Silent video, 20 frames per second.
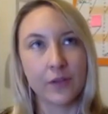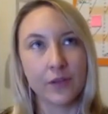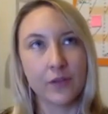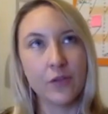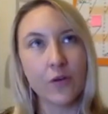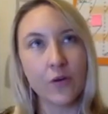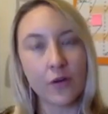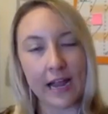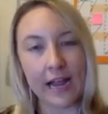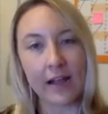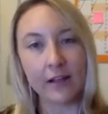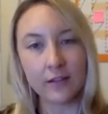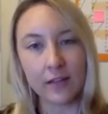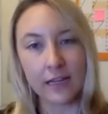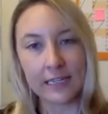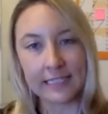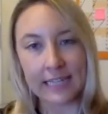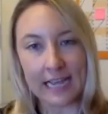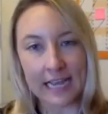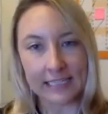not
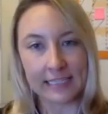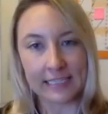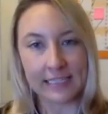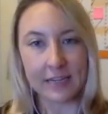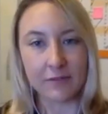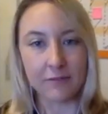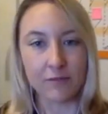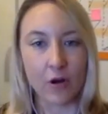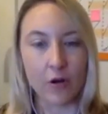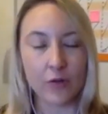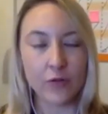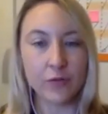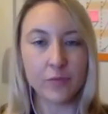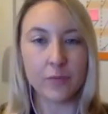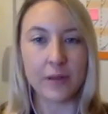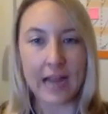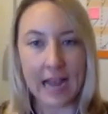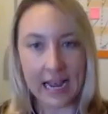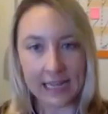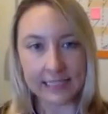outlined as he wrote,
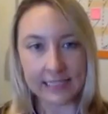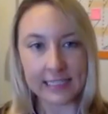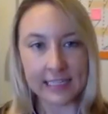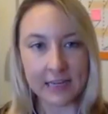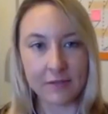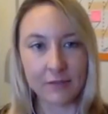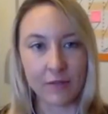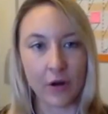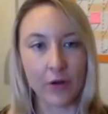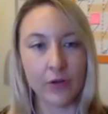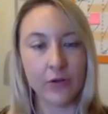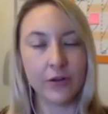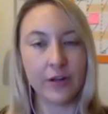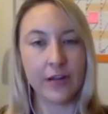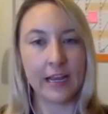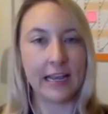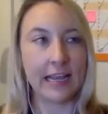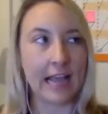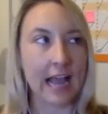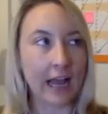but as he wrote,
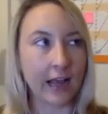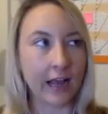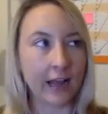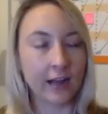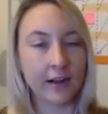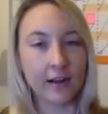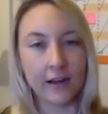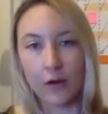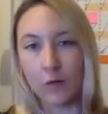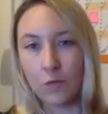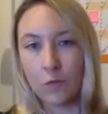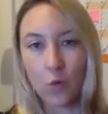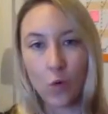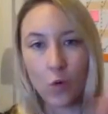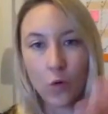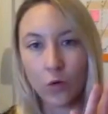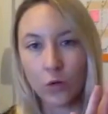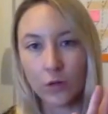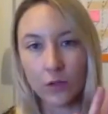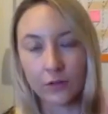he had a
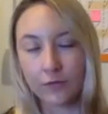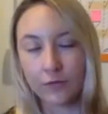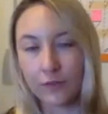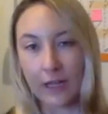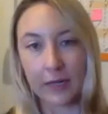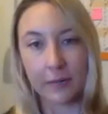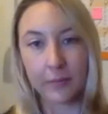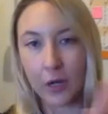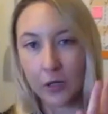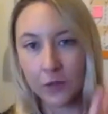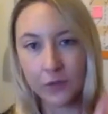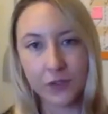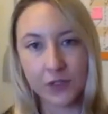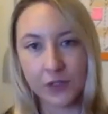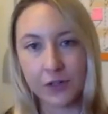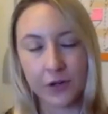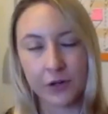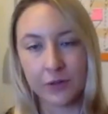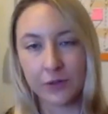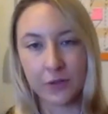wall of like
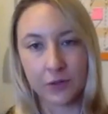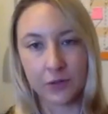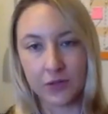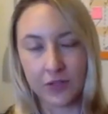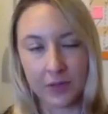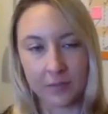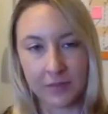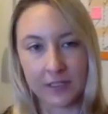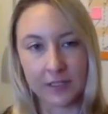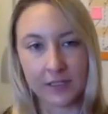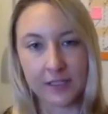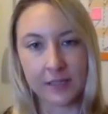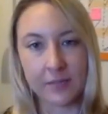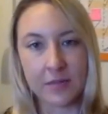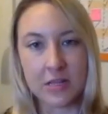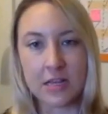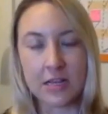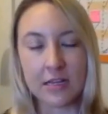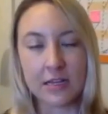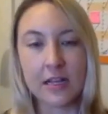Post-it notes or something
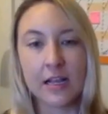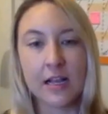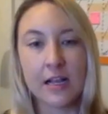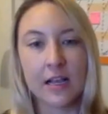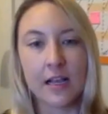similar,